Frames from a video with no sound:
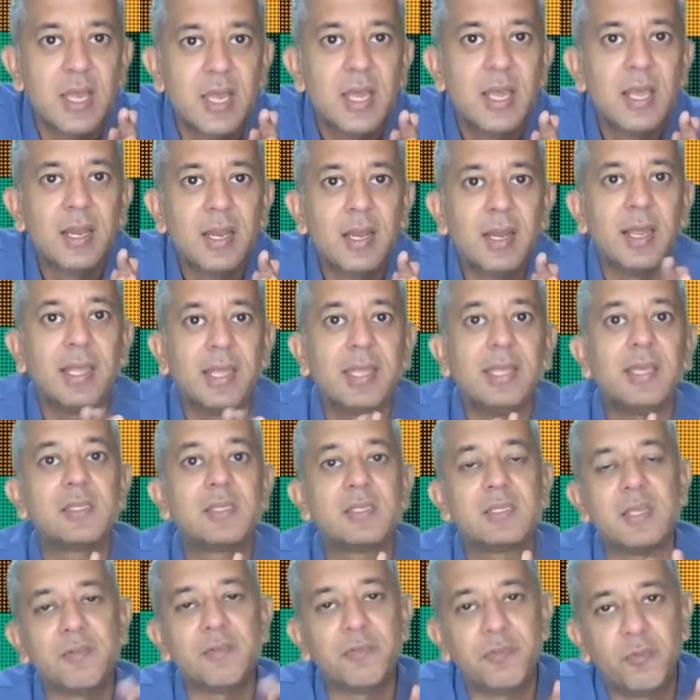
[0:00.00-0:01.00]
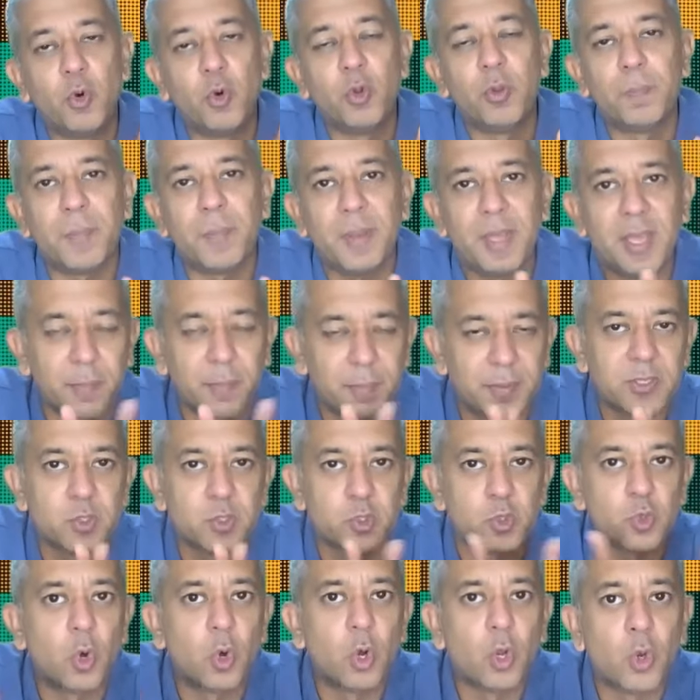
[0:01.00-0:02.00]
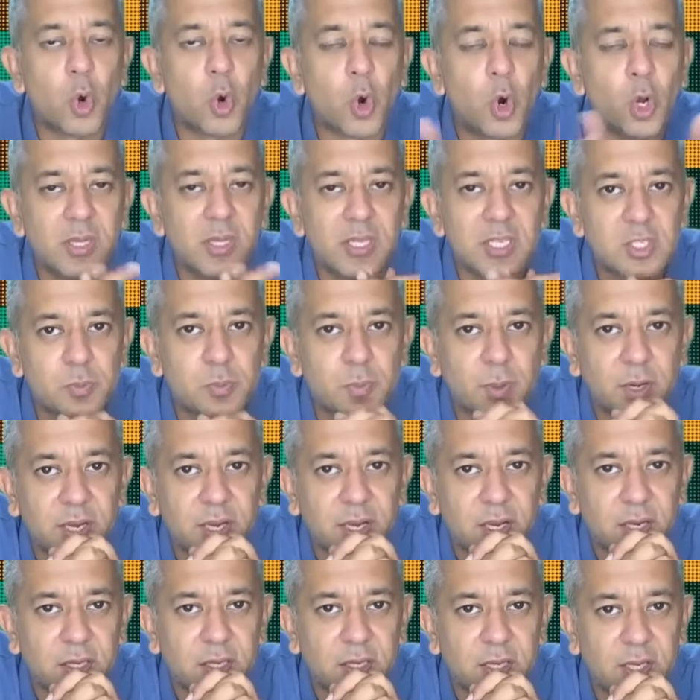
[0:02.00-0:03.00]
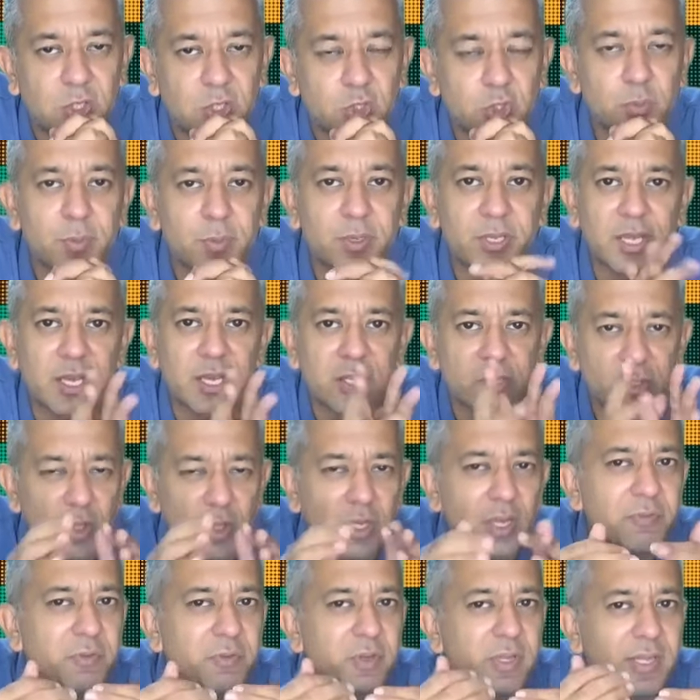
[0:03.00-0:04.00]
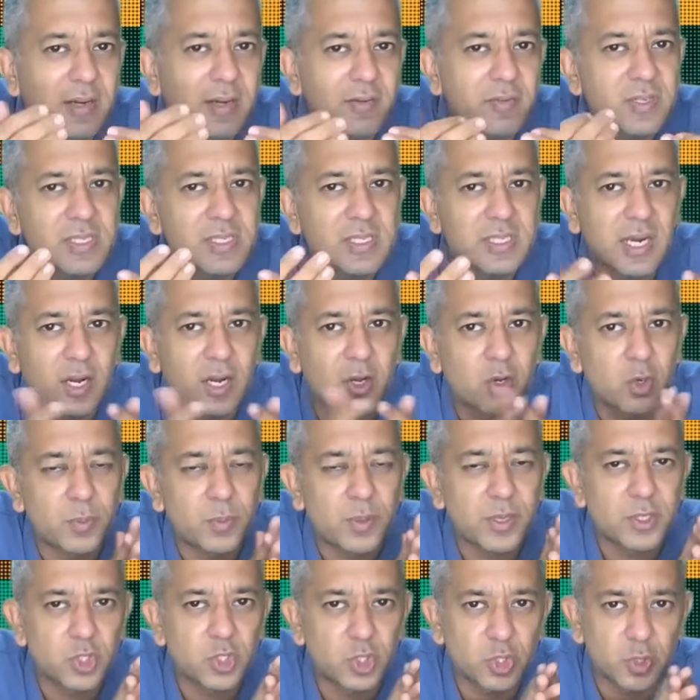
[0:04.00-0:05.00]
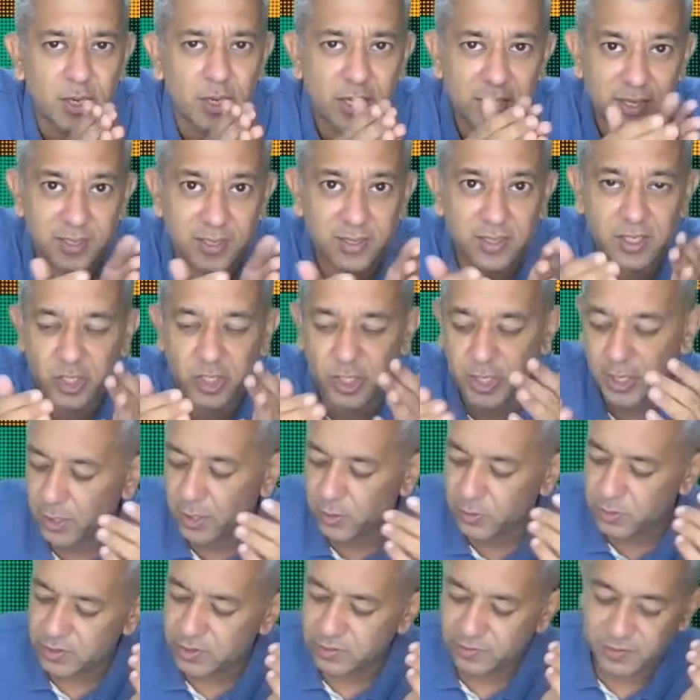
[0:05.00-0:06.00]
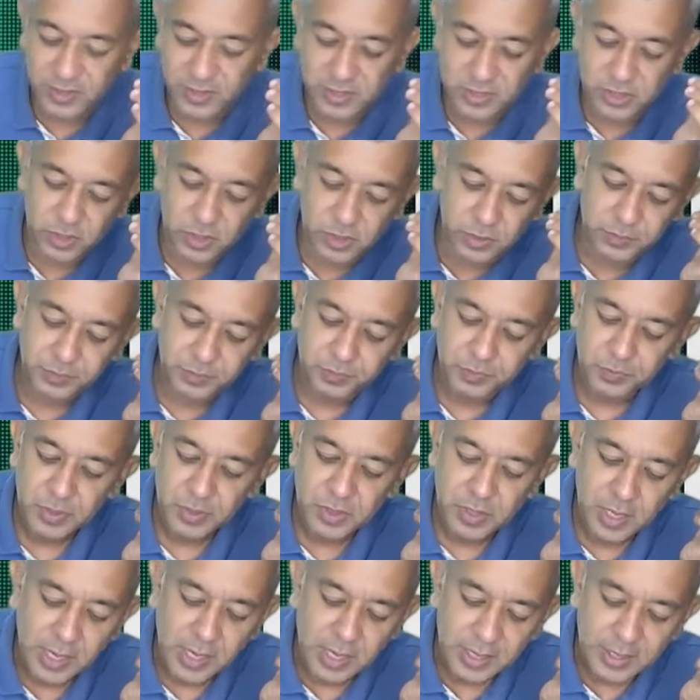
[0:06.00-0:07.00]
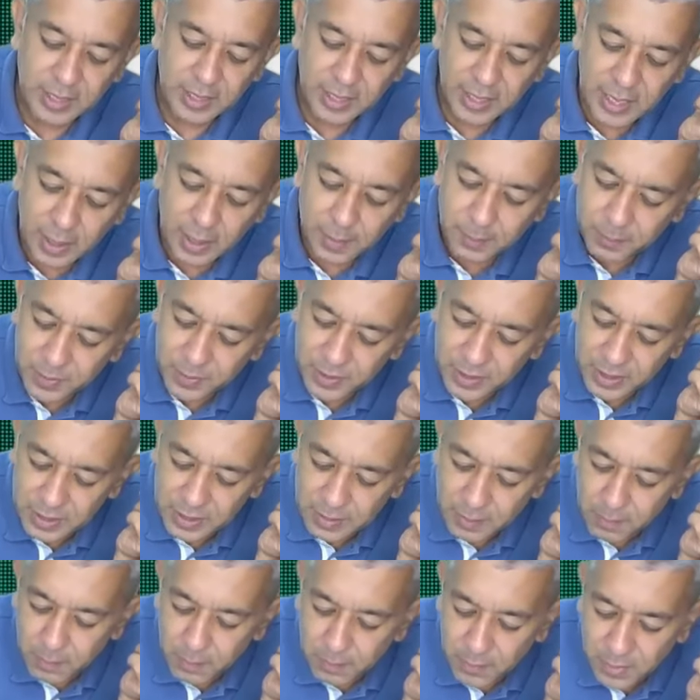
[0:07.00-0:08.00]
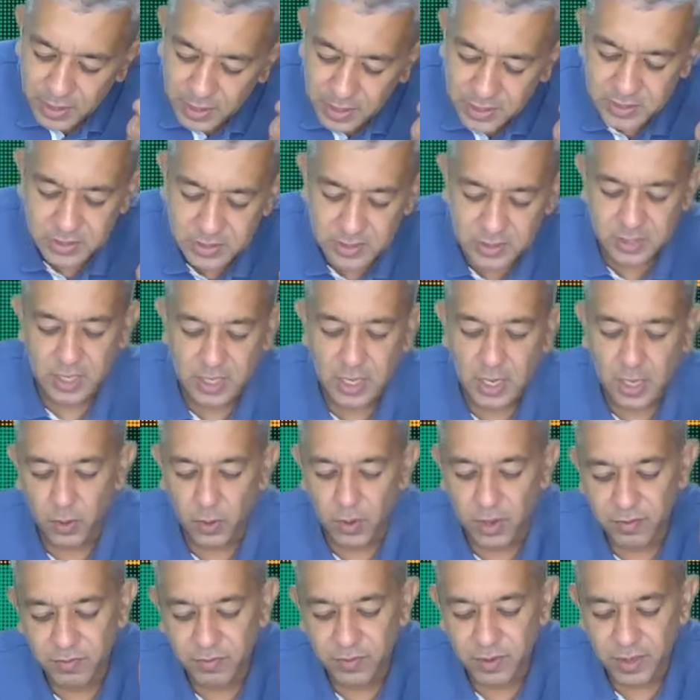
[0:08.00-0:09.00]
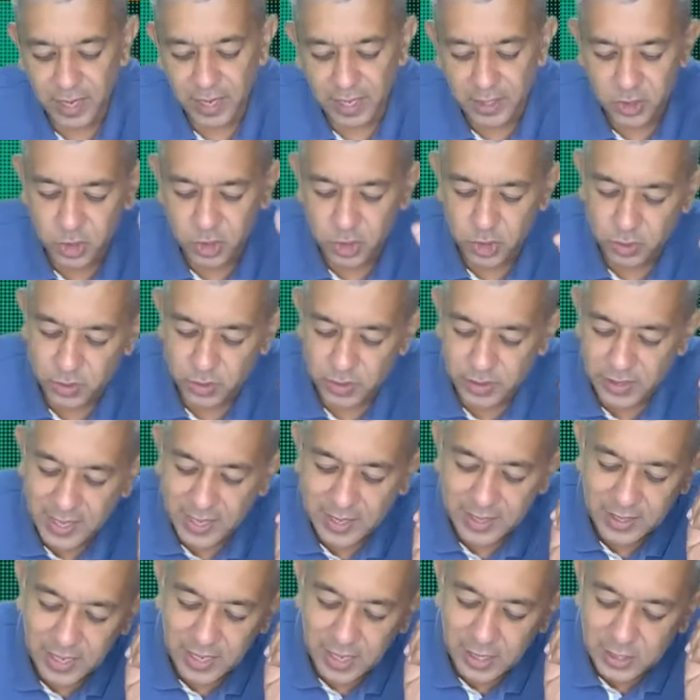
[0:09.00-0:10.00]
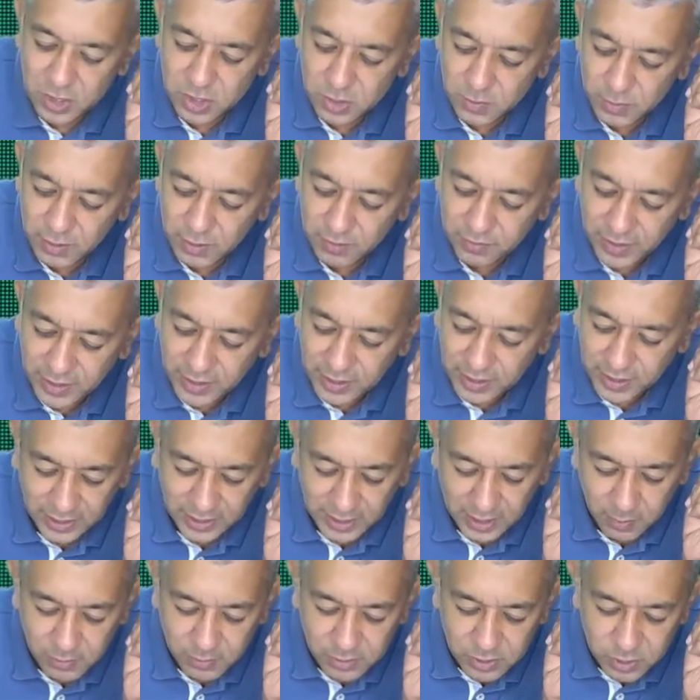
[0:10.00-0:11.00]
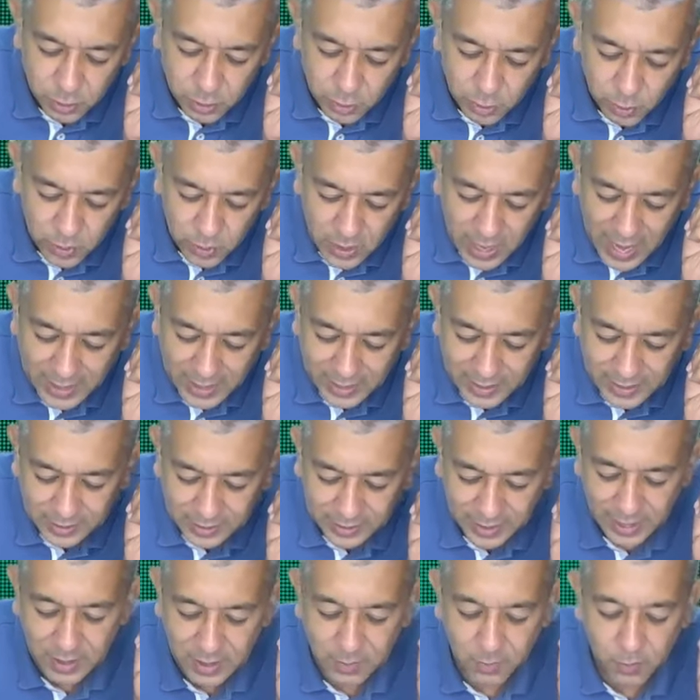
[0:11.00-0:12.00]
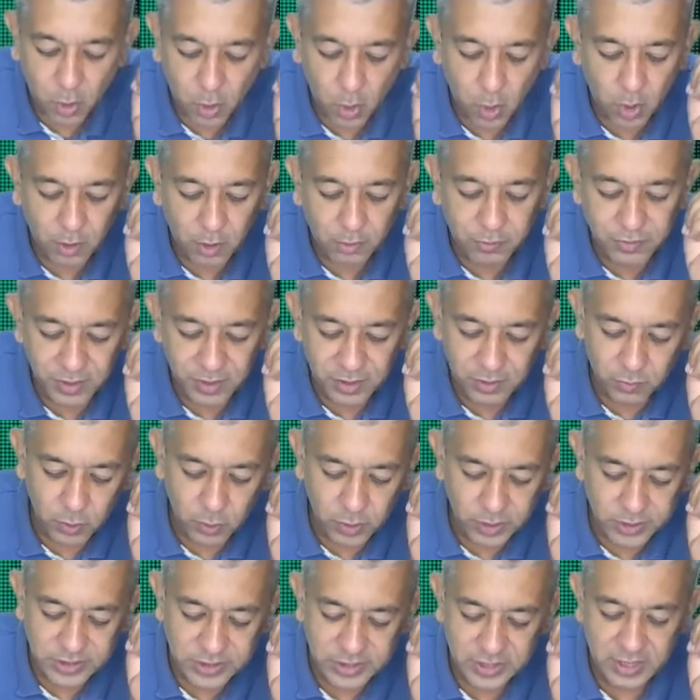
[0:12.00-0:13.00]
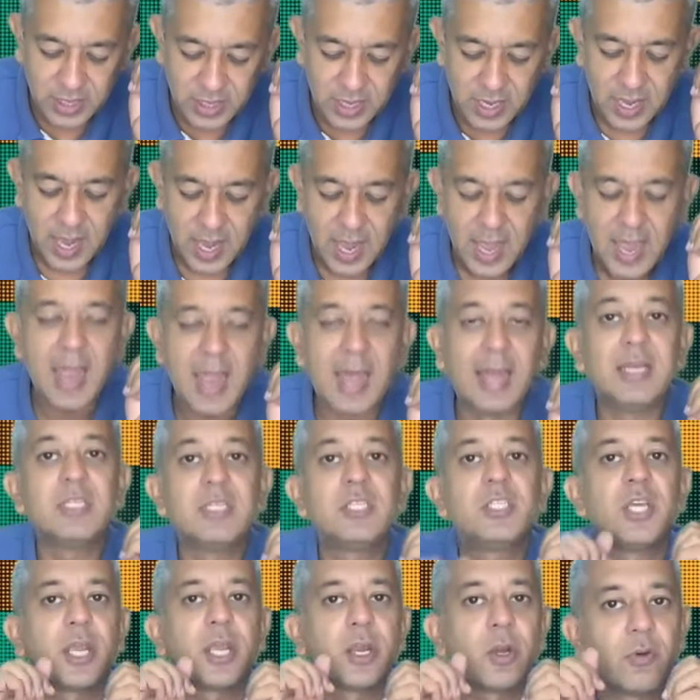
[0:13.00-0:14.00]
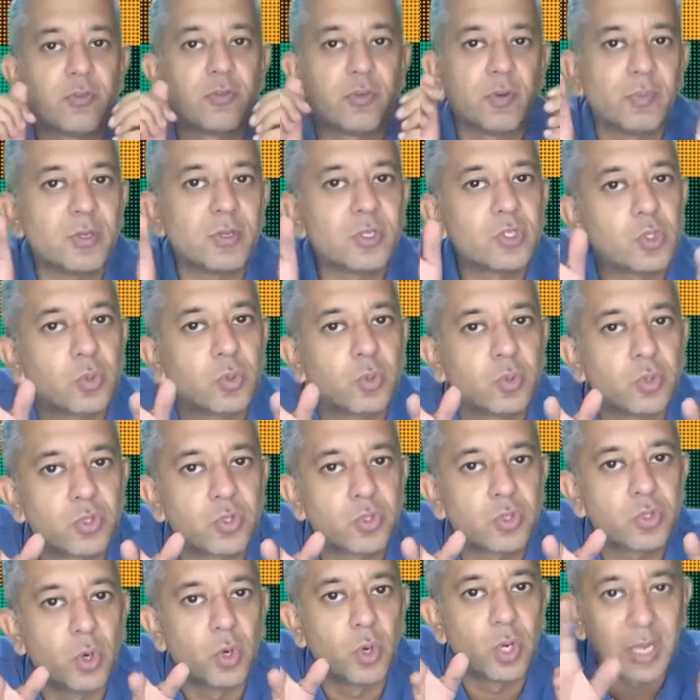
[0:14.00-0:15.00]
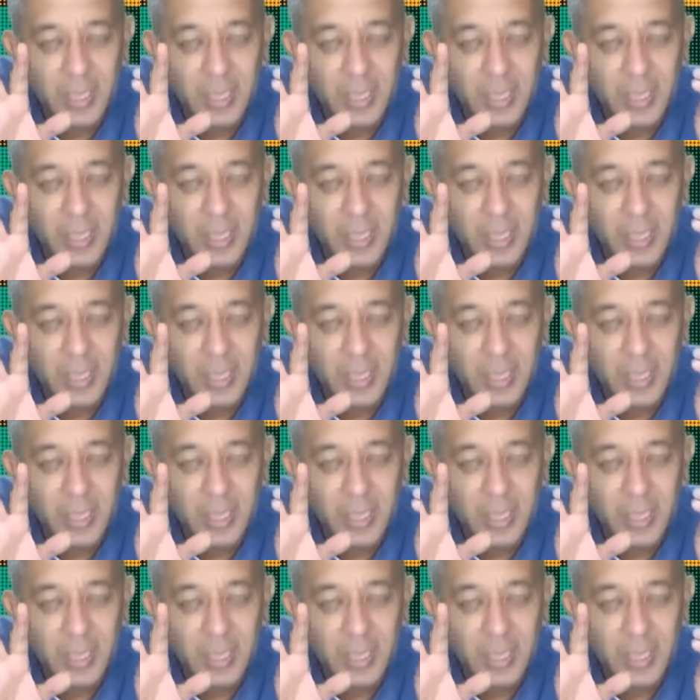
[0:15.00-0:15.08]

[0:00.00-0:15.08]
like say phone pay up and so on. All these particular things should be there. So therefore that will start to be ensuring that the checkouts are faster. The company must, however, ensure that customer waiting time is low at the time of invoicing and checkout from the stores. Okay,